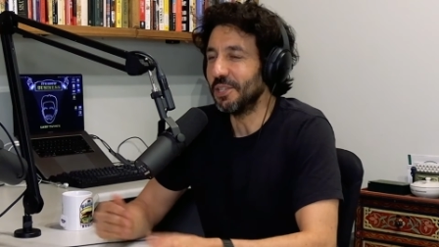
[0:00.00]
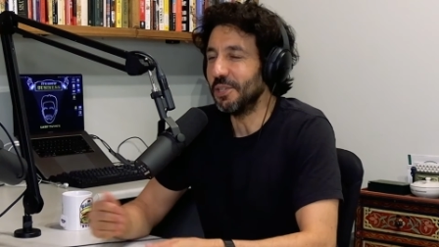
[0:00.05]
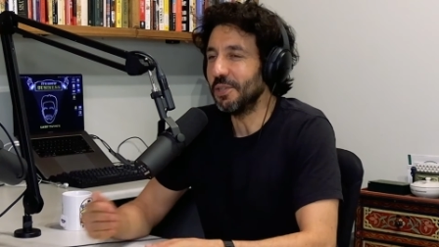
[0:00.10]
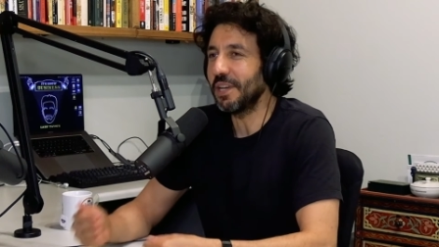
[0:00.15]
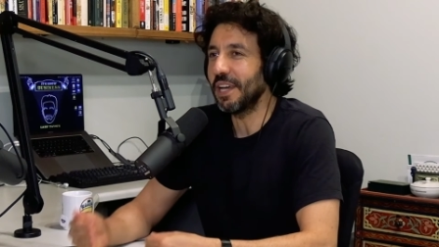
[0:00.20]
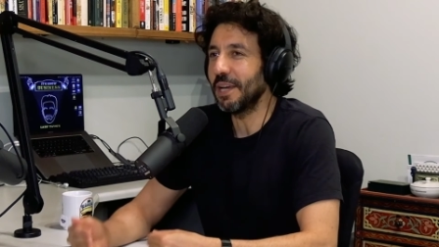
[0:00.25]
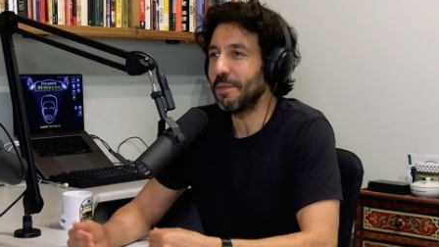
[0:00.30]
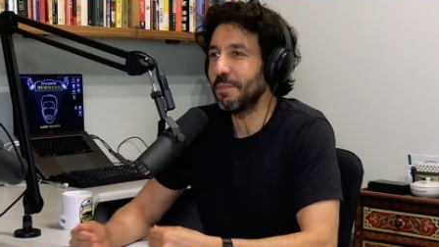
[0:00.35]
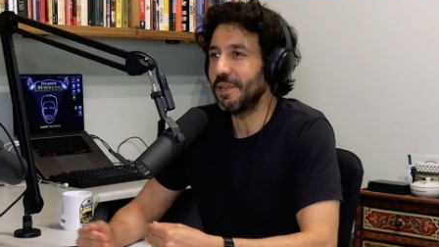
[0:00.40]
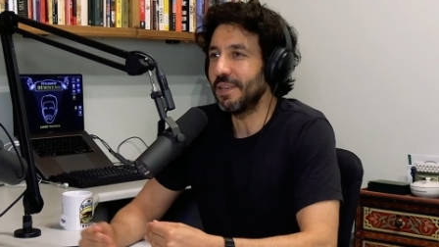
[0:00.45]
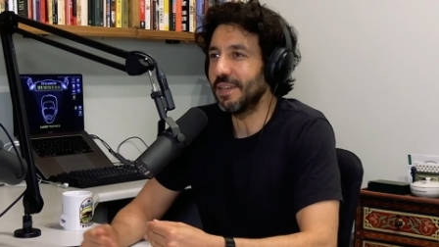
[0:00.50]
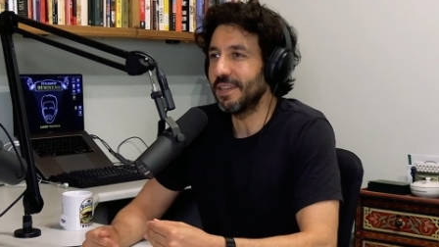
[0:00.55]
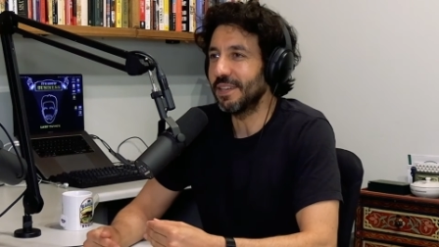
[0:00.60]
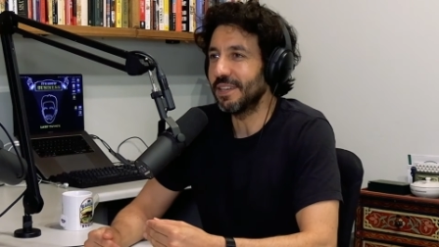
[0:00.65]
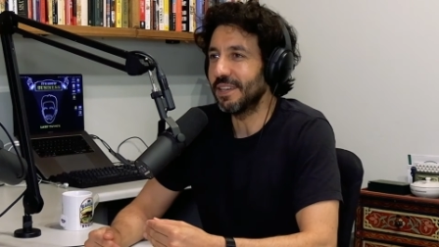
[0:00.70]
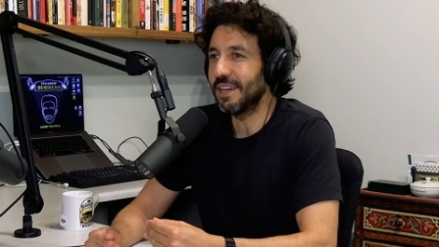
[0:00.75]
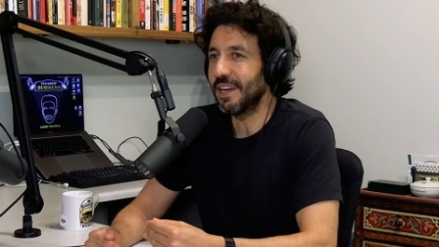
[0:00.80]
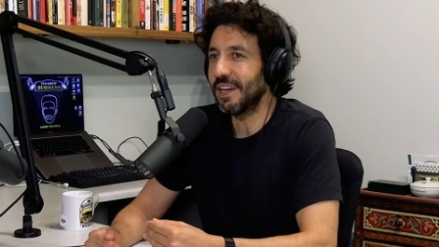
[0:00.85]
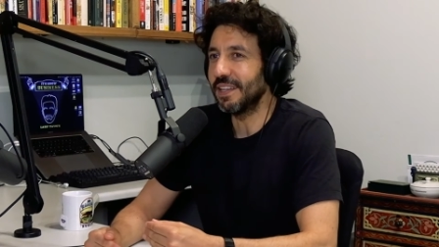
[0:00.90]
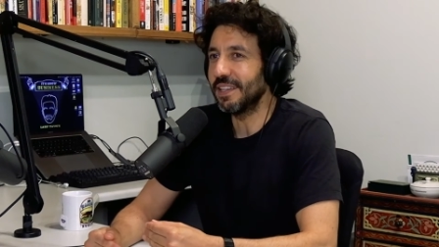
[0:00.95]
so you came
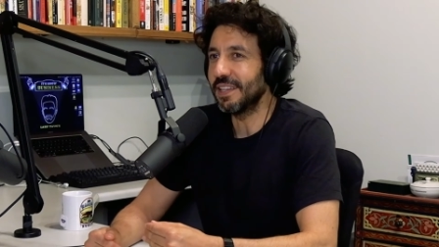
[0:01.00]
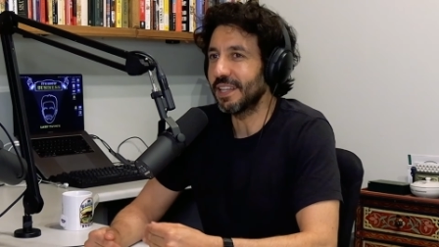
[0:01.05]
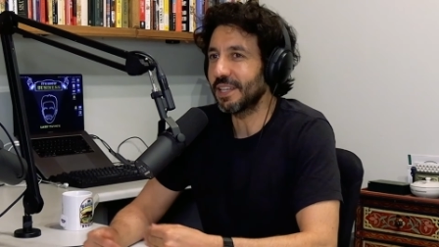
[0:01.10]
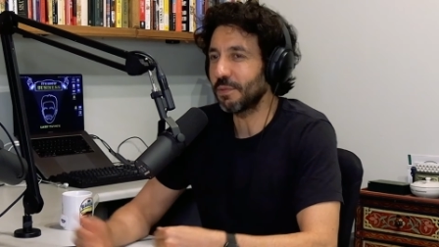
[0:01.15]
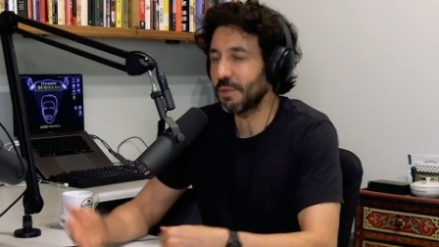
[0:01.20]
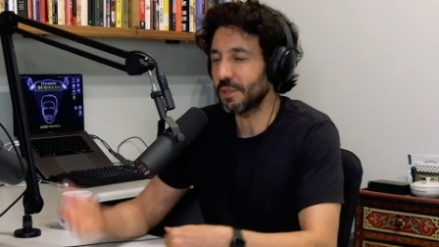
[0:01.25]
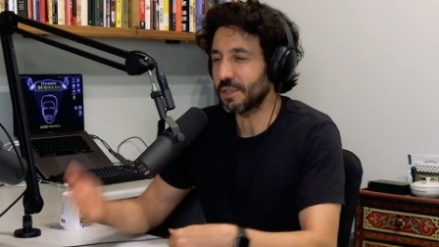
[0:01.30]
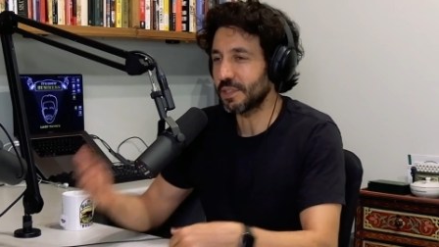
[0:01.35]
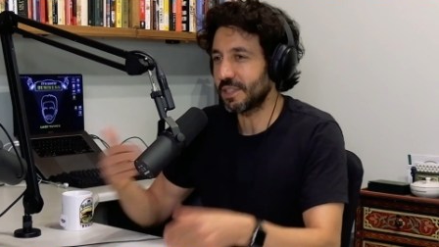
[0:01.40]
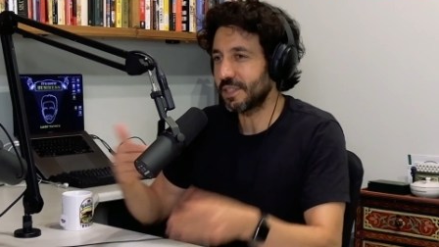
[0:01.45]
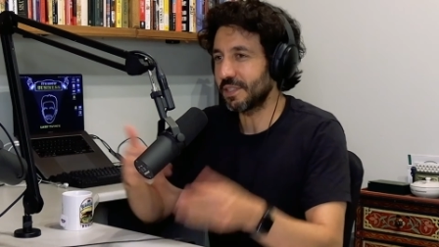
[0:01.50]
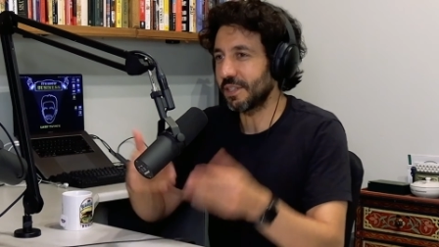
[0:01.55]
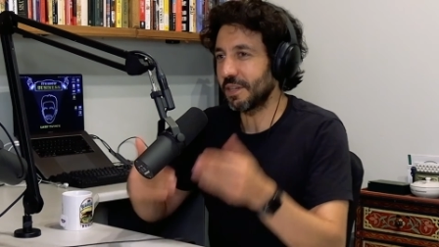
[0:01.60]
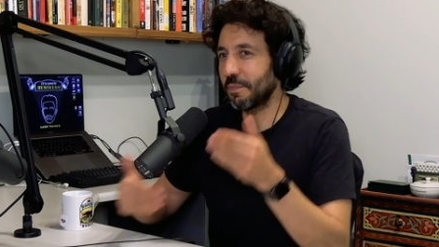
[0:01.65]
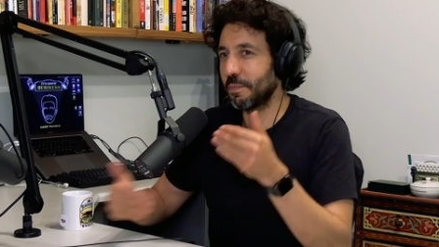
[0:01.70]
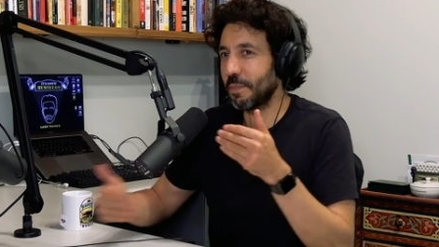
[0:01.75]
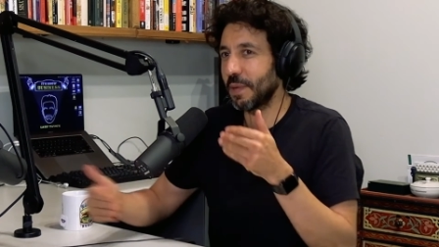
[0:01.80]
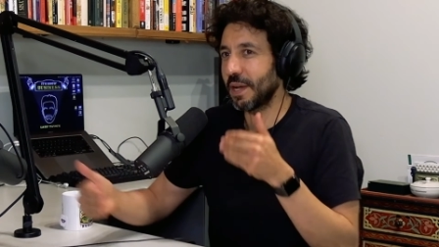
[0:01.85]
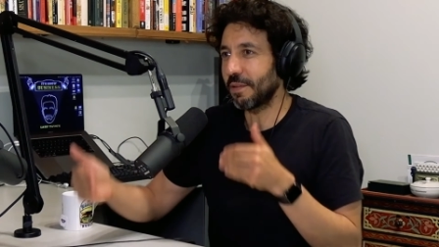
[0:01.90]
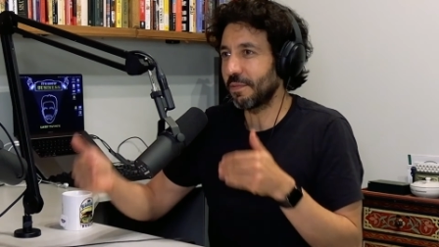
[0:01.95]
here. Uh, like, let's
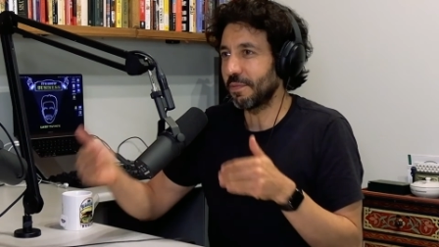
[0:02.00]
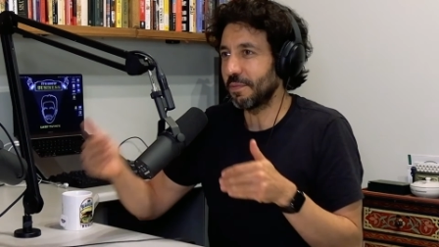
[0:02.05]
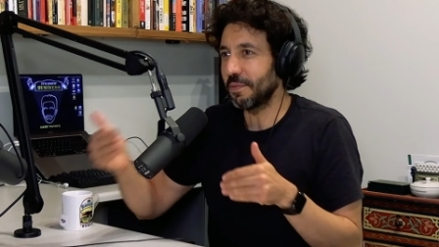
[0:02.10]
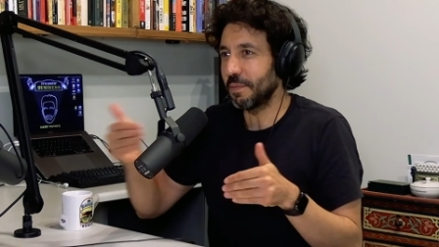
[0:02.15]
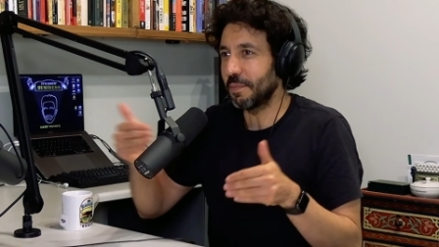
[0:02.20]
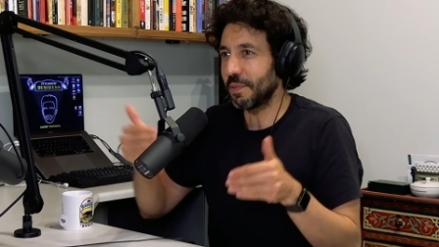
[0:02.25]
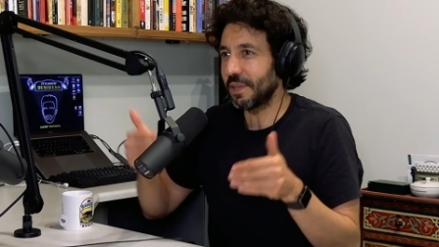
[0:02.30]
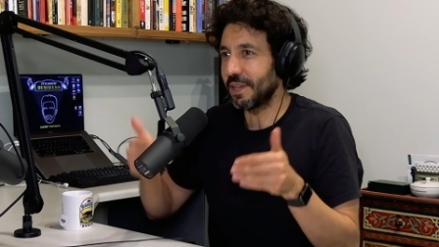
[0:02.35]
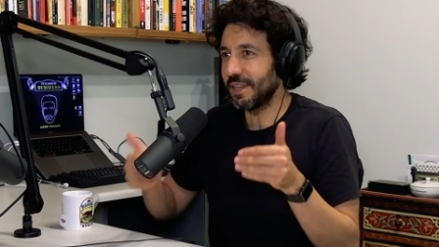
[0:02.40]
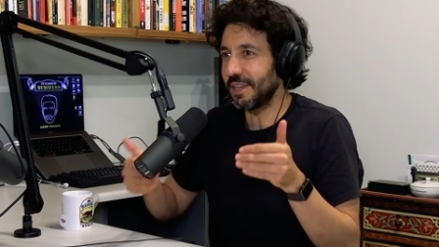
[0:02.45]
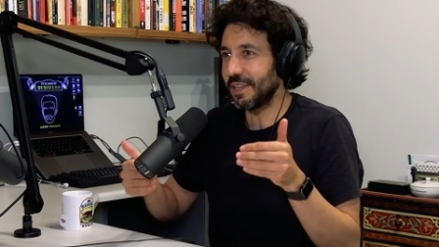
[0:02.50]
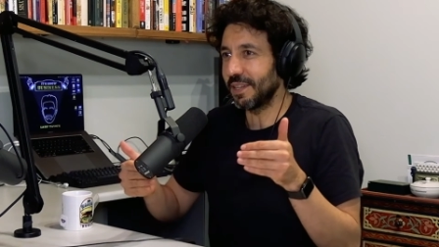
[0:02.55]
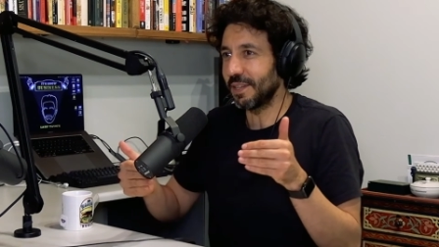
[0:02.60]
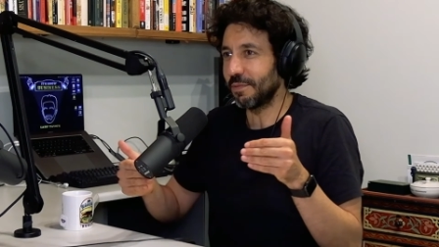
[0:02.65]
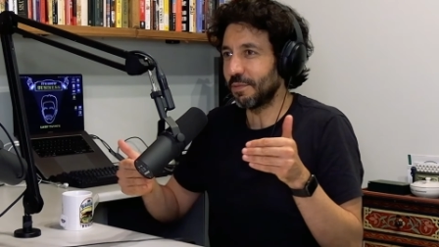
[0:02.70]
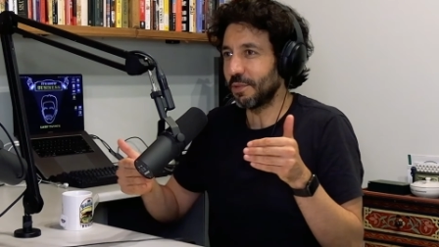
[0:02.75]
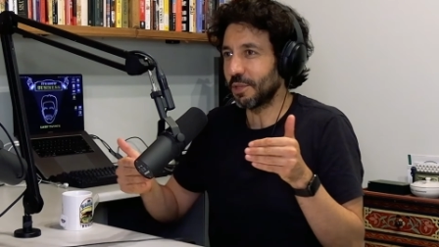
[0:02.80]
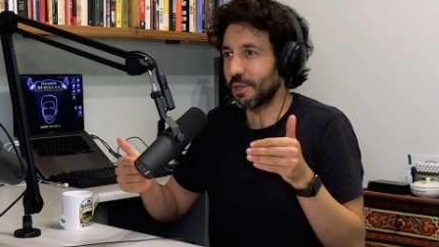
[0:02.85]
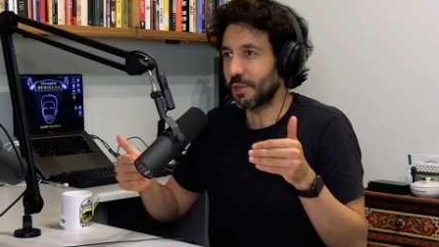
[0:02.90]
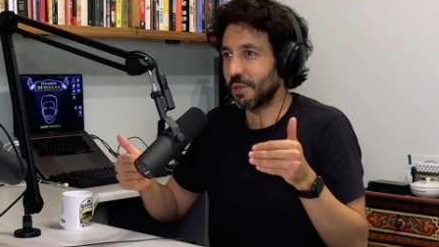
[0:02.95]
start back from the beginning
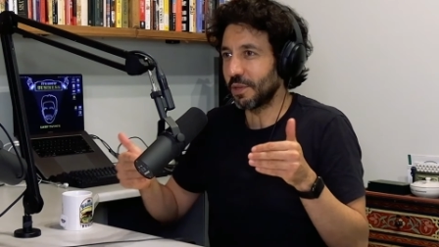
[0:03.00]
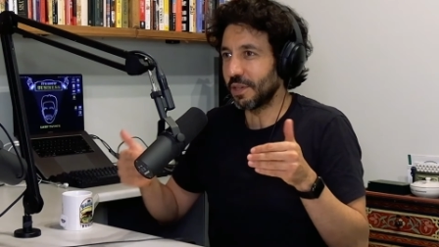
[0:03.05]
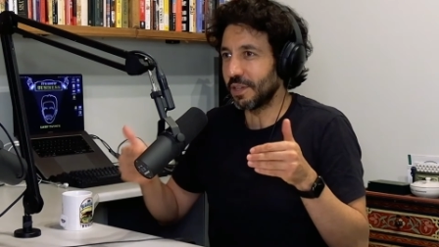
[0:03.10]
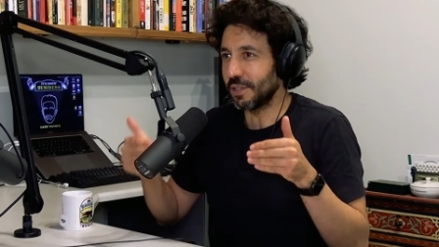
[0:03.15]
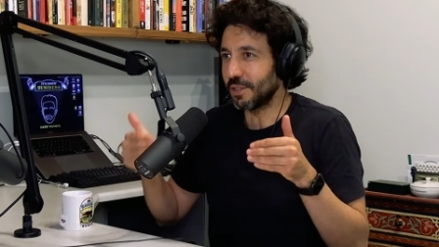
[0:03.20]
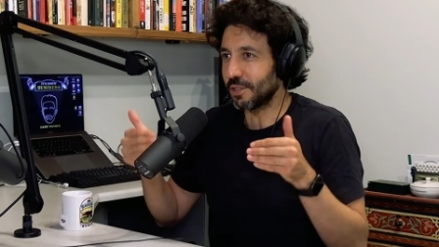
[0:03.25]
of your career.